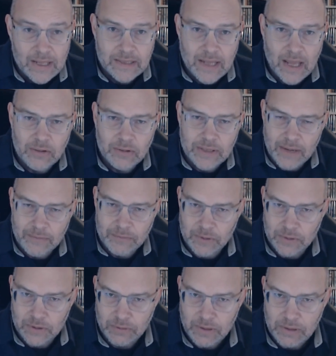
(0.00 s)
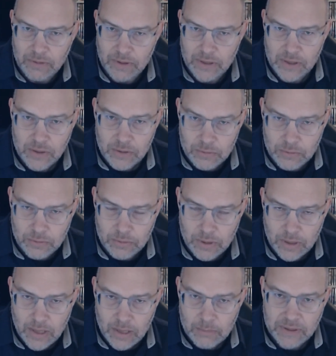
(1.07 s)
not only have to agree with you,
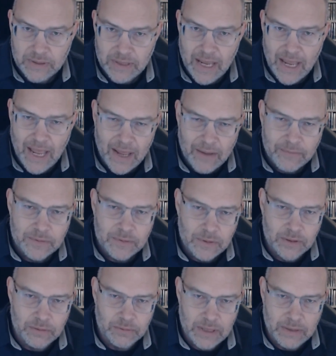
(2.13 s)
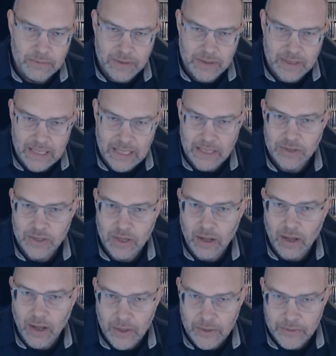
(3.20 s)
but they have to agree with each
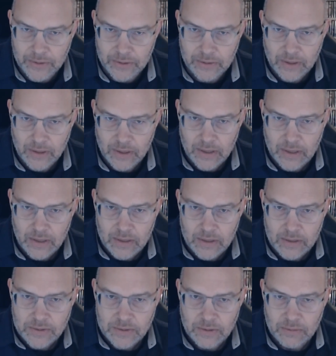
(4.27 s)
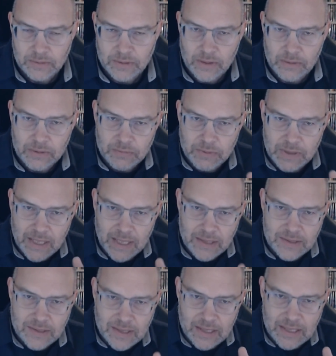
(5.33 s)
other. So in other words, we can't
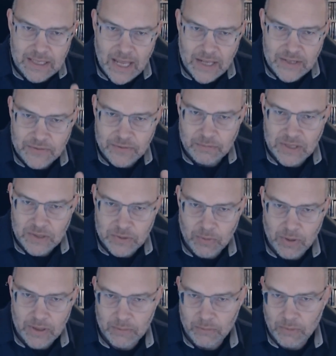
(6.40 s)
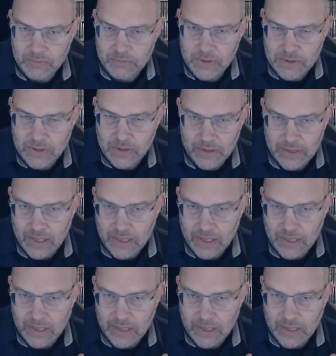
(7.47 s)
just get a yes from each one of them, what we used to call a